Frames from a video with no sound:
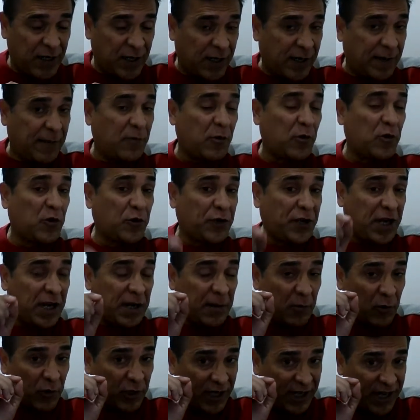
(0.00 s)
I'm not talking
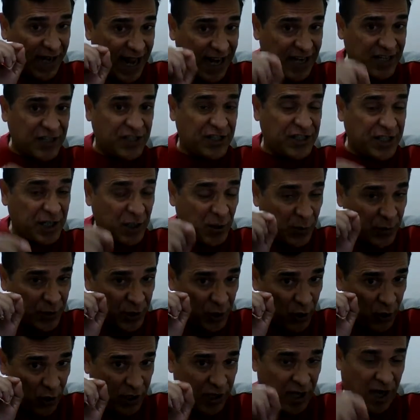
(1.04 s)
about an accident with
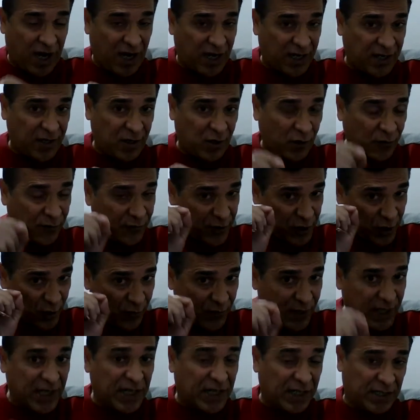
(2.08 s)
your car or with your
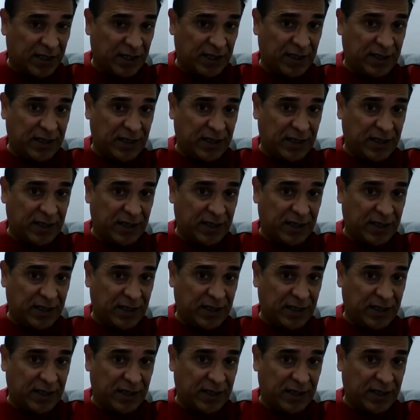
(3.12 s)
vehicle.